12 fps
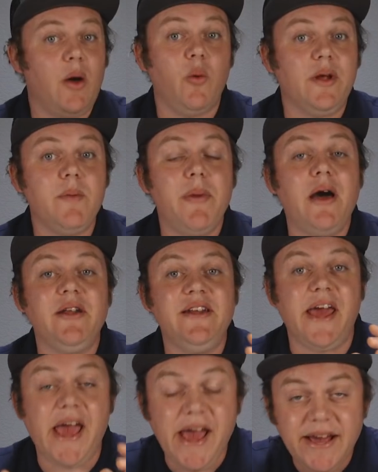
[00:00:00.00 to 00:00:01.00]
Now what about
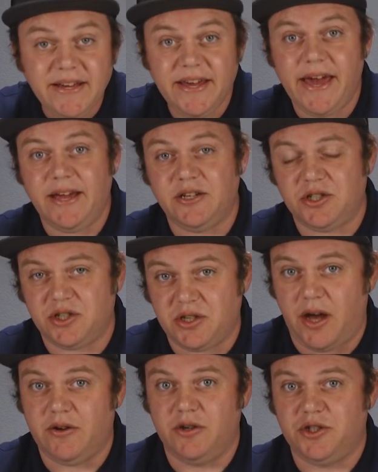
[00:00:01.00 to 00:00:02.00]
an 8 gauge
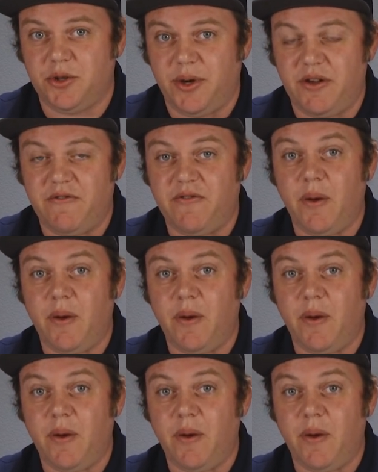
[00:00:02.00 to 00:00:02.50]
solder joint